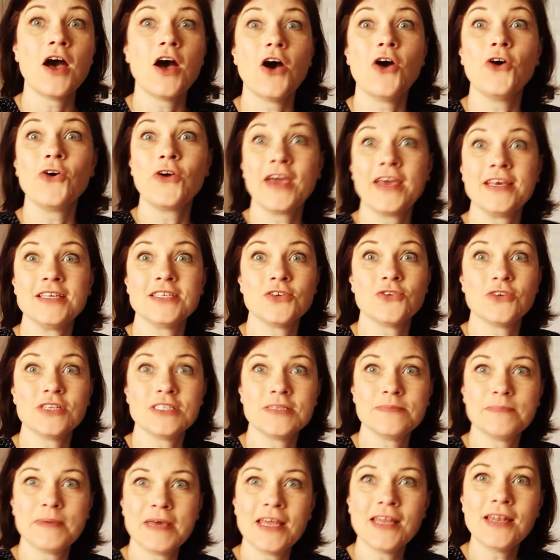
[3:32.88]
Okay, so it's
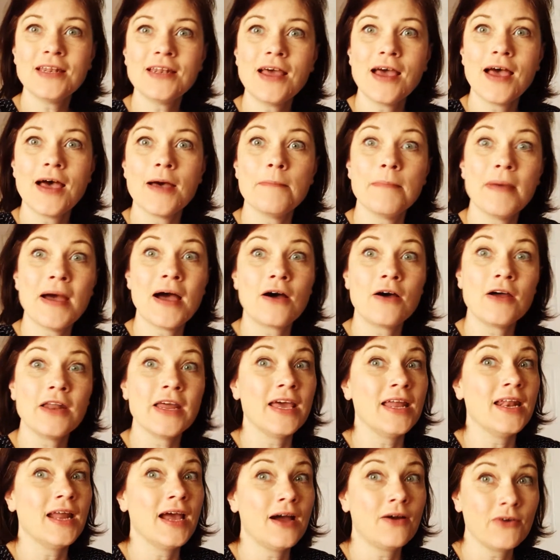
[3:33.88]
been about
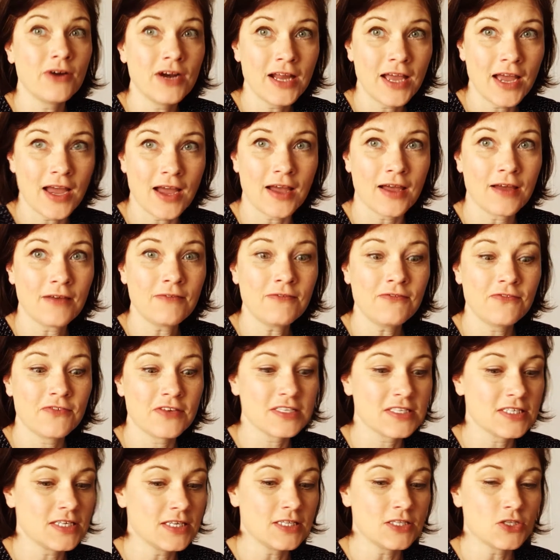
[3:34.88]
an hour and a half
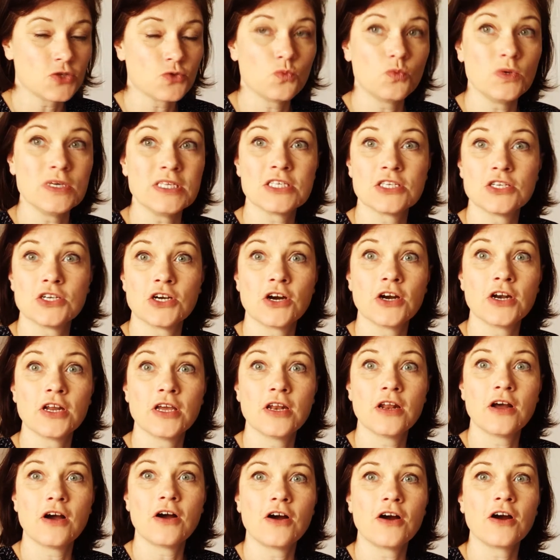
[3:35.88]
since we
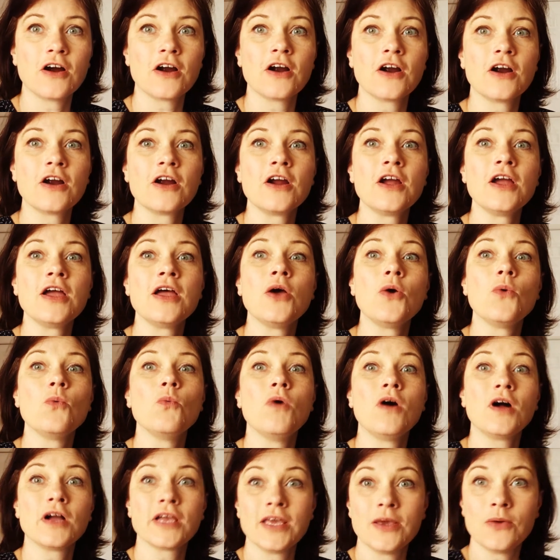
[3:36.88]
started our
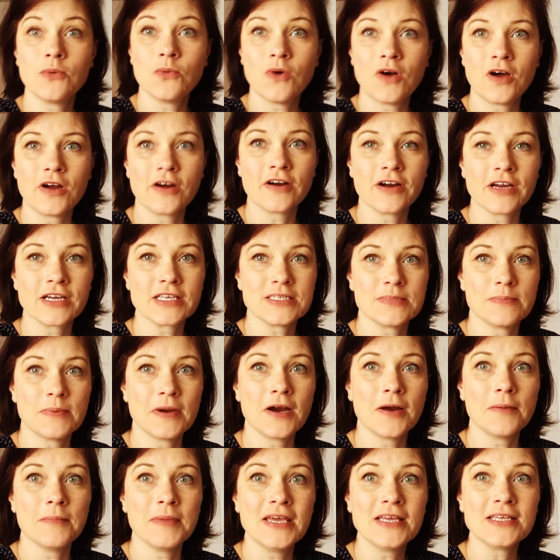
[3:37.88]
walking water
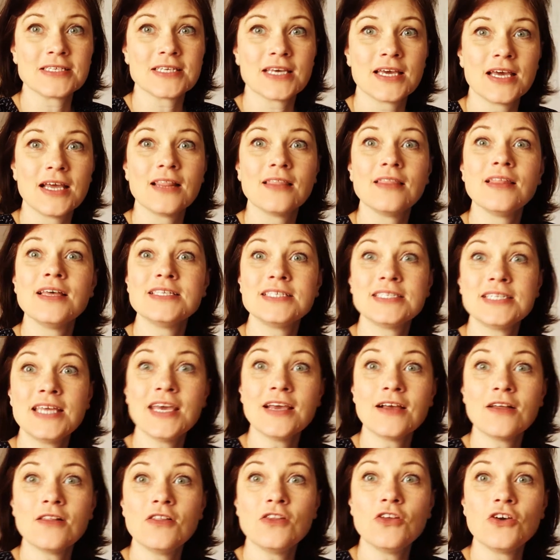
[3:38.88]
experiment. Let's take
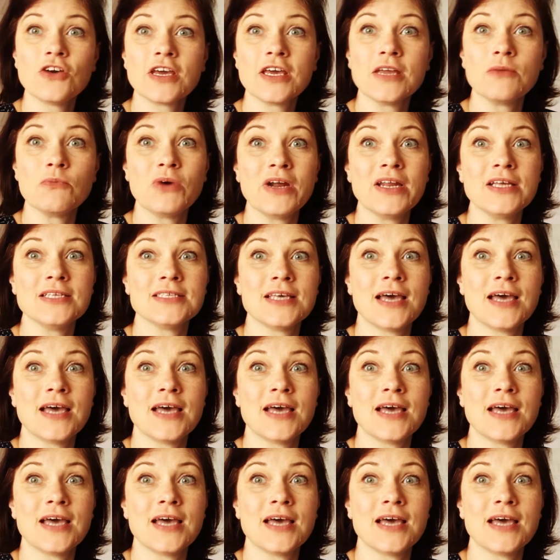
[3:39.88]
a look at what has